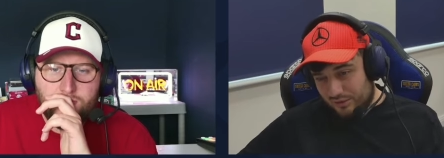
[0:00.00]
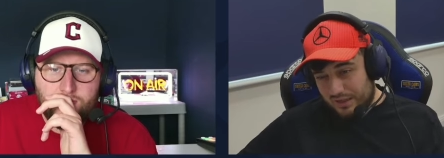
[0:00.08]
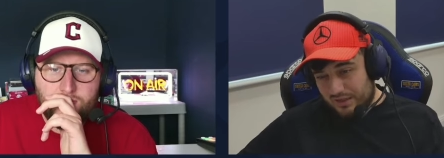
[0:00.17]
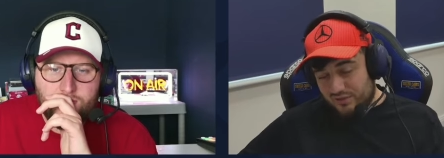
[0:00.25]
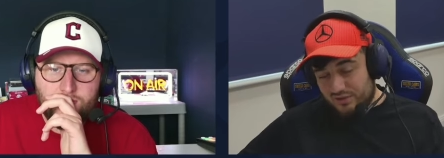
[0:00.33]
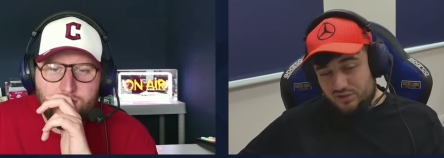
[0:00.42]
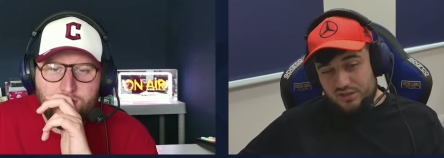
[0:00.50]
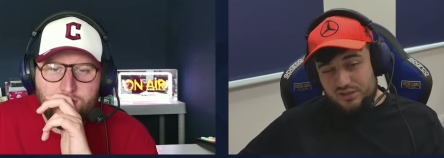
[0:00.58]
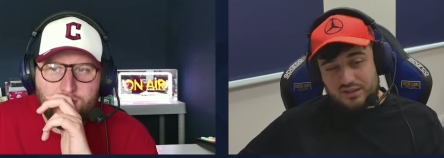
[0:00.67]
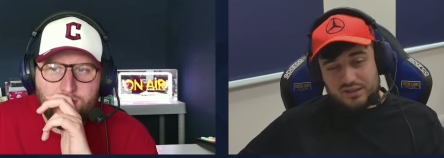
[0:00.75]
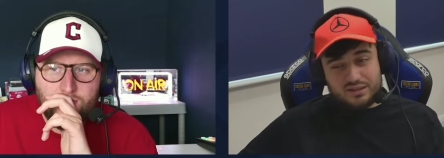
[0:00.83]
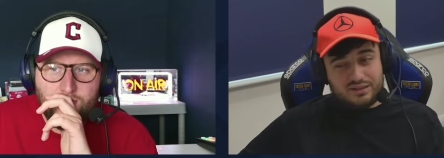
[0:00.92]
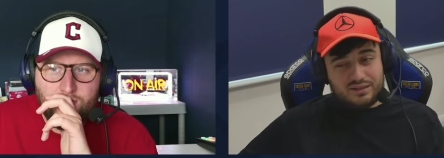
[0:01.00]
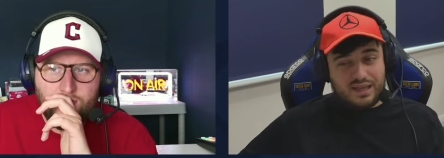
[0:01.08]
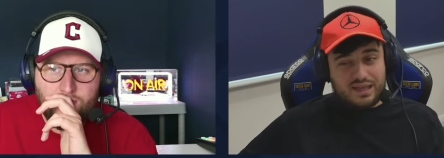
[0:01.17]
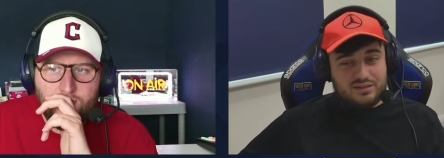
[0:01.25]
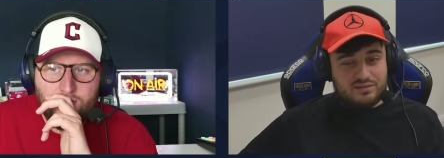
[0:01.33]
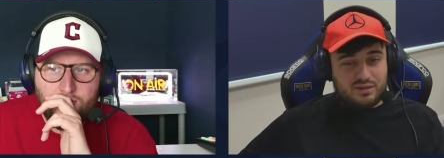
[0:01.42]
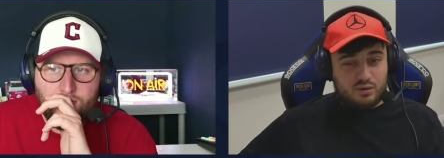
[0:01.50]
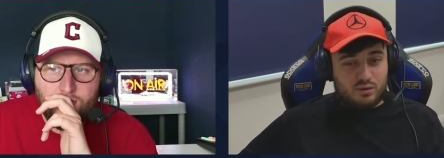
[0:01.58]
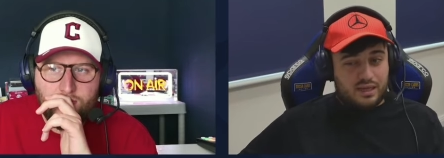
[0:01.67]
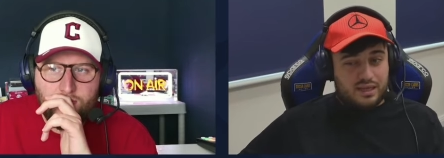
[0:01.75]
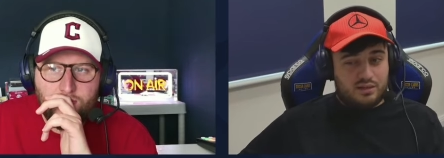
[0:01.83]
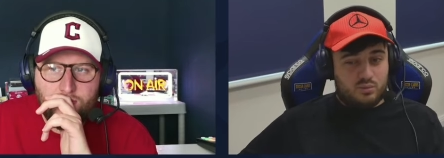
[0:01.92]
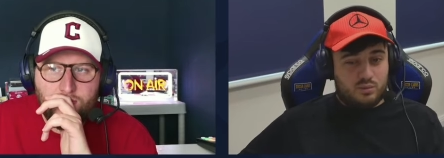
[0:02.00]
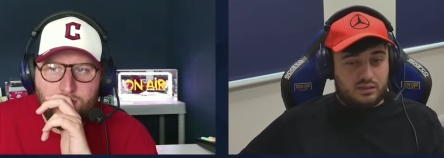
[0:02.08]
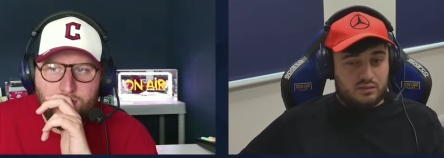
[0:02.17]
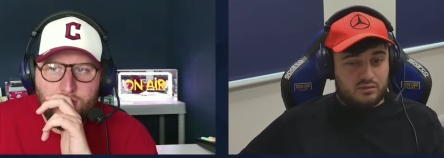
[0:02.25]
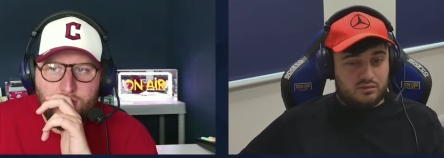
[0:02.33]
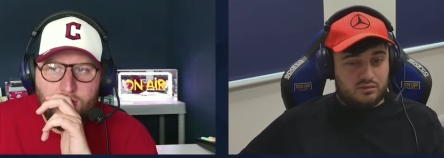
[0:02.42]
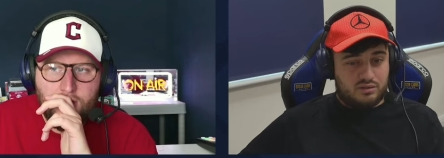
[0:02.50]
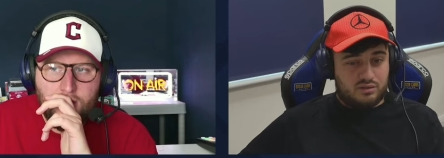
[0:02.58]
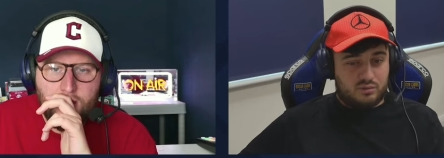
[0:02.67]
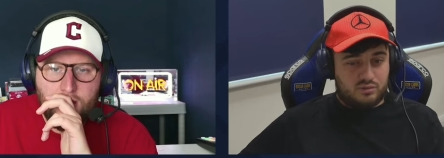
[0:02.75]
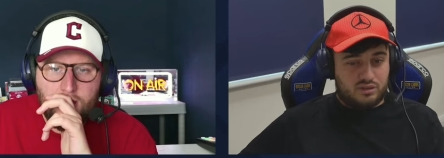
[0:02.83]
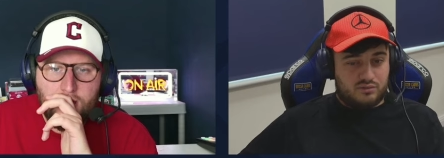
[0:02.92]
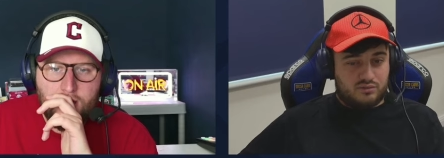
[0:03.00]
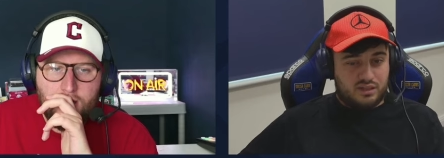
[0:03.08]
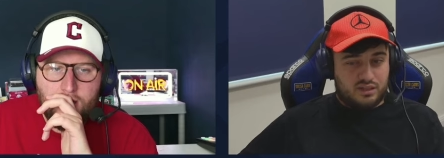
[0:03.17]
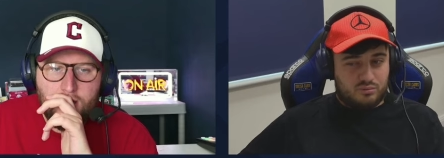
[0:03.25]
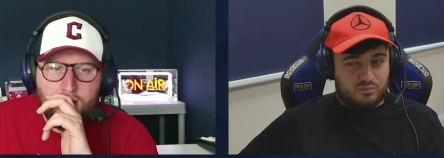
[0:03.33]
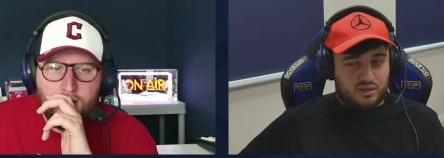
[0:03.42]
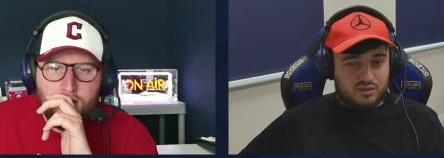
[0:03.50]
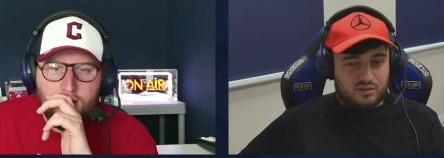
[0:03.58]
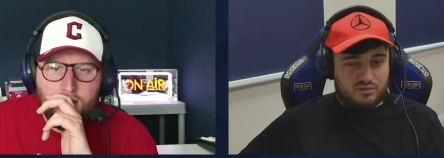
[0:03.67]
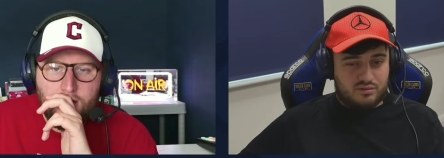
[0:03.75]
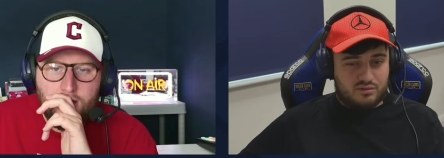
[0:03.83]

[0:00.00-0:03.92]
Speaker 1: as far as I see, the, the cases are collated well. You know, you don't really. I don't think.